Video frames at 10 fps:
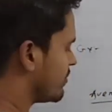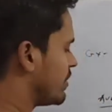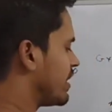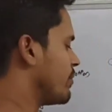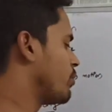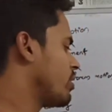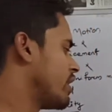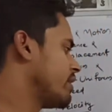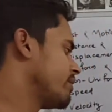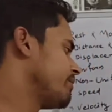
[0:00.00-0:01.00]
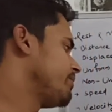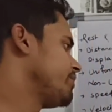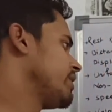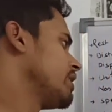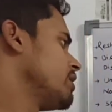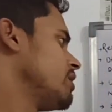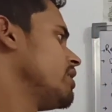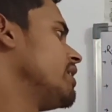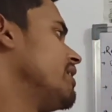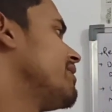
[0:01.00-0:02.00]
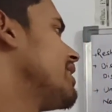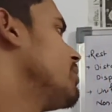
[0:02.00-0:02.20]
is very important. Initial